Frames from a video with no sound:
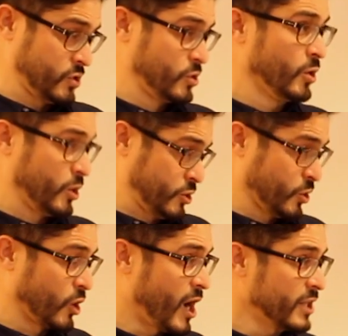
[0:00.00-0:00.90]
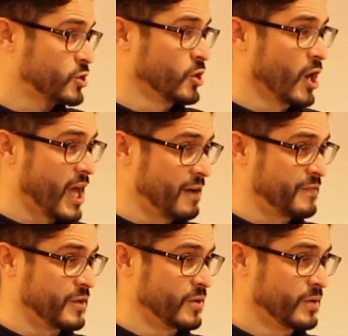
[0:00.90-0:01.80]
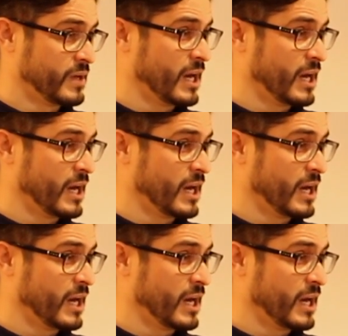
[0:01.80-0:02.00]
to God to love you.